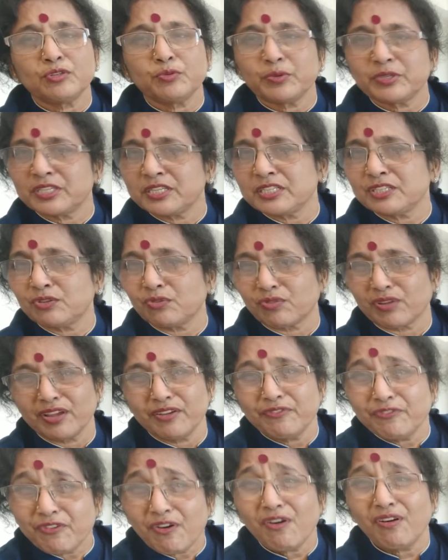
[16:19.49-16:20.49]
which he is looking
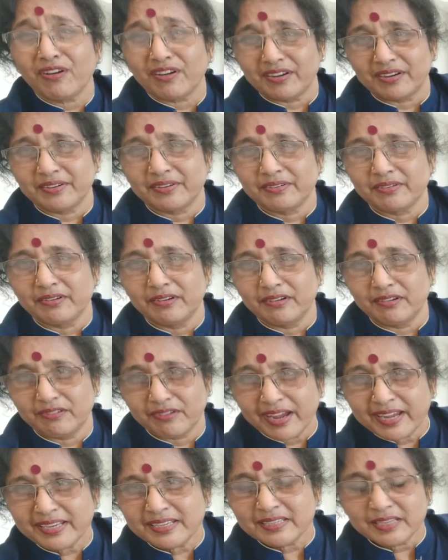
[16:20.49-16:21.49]
for,
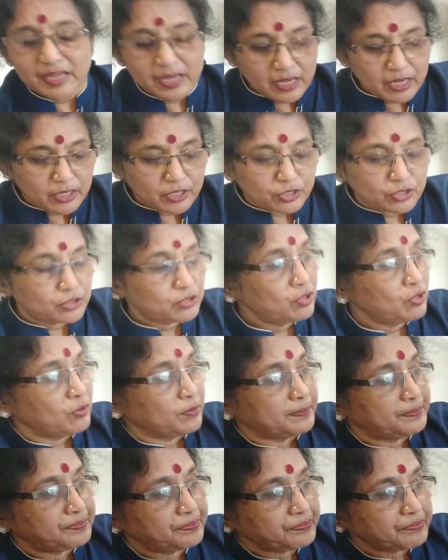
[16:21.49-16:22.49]
right?
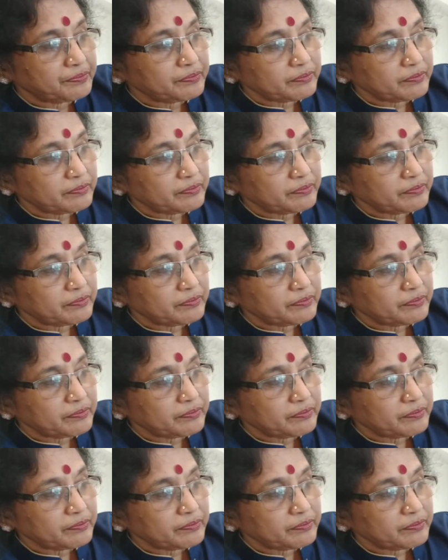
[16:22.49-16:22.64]
So